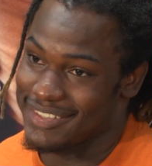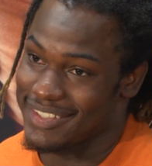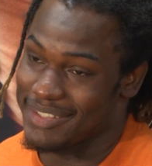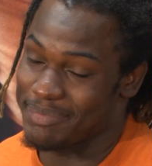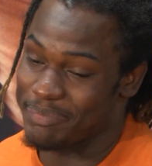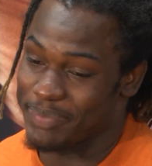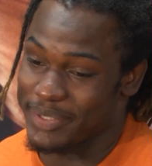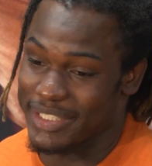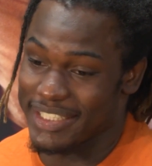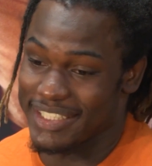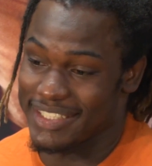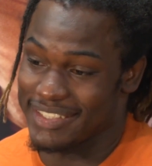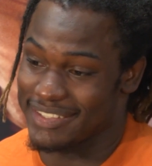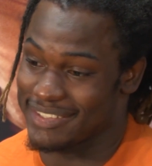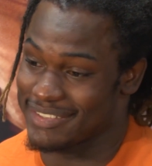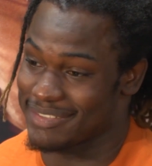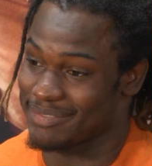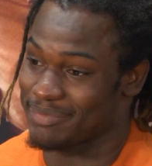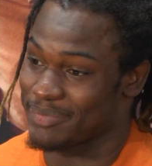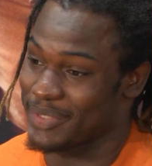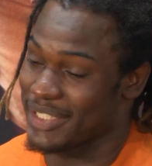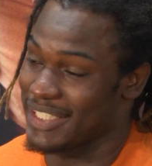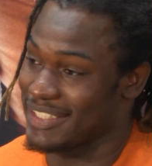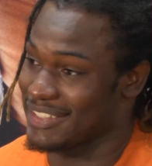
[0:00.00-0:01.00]
and blessed,
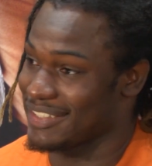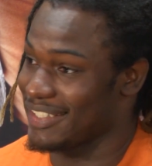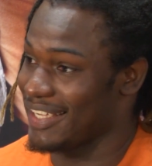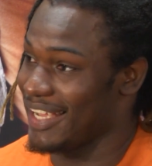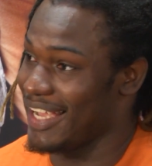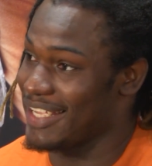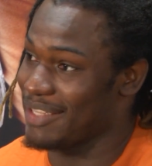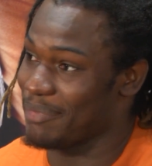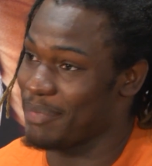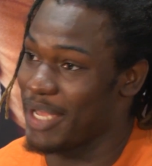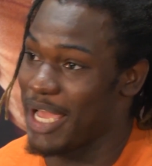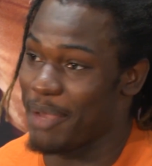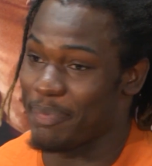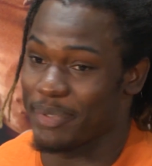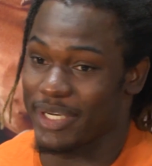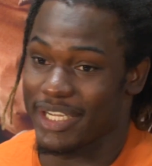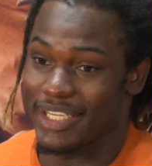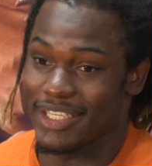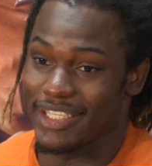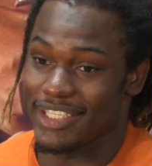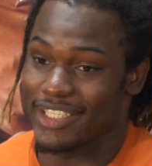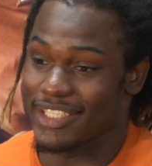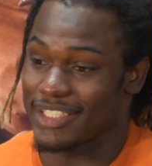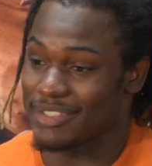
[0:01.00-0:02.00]
blessed God. I'm happy
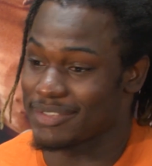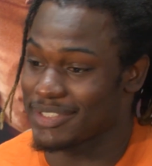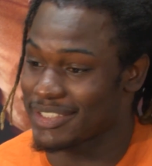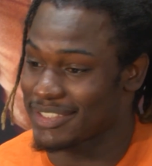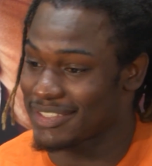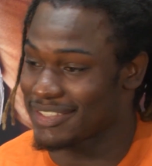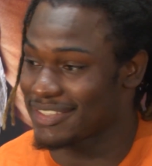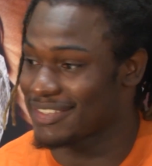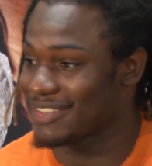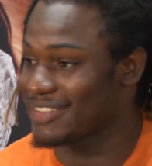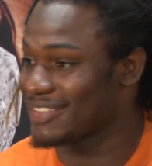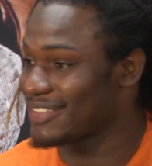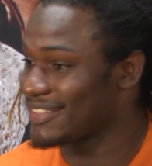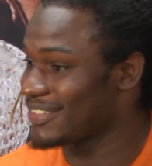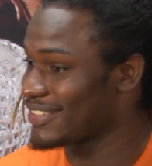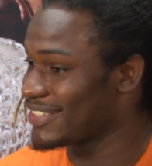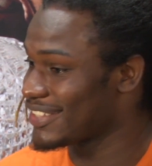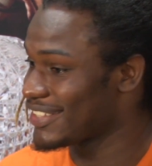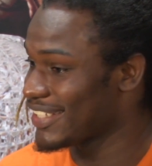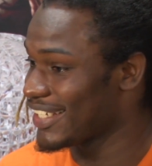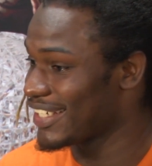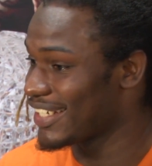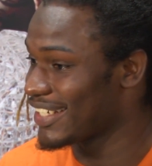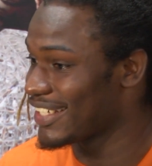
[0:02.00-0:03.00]
they're here. Just
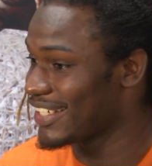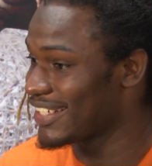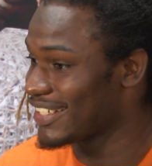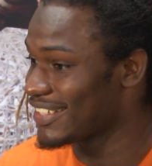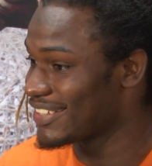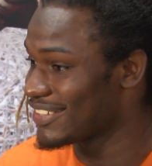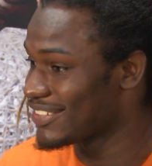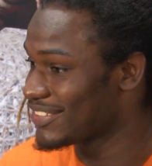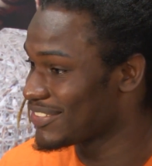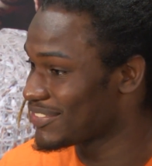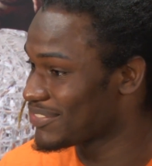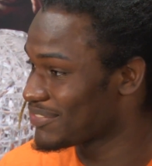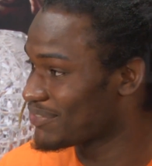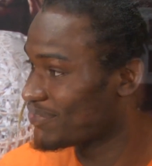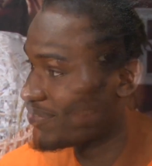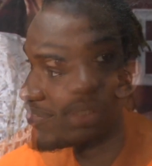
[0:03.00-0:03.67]
say that.